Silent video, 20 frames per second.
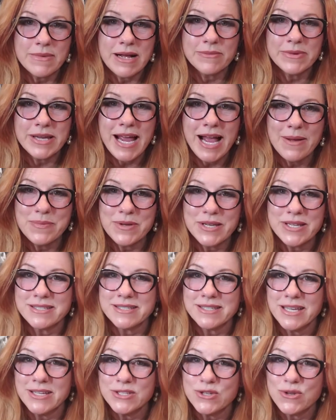I'll be happy to
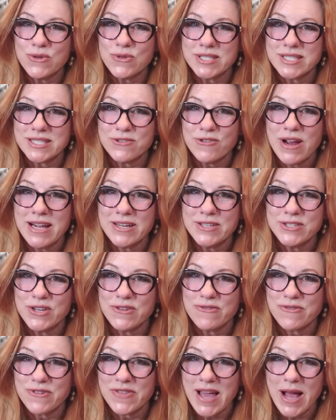send you the
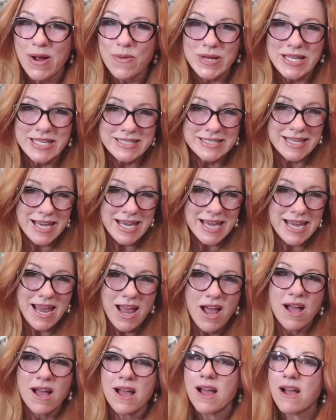strategy for that week's key
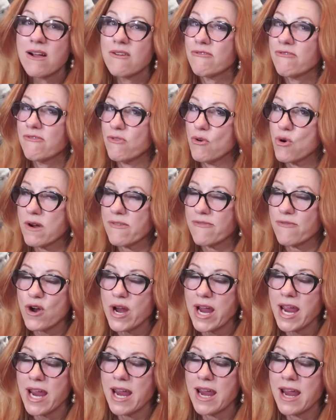for
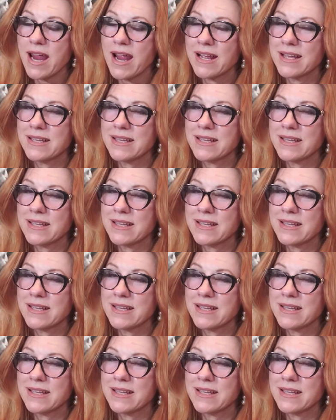free.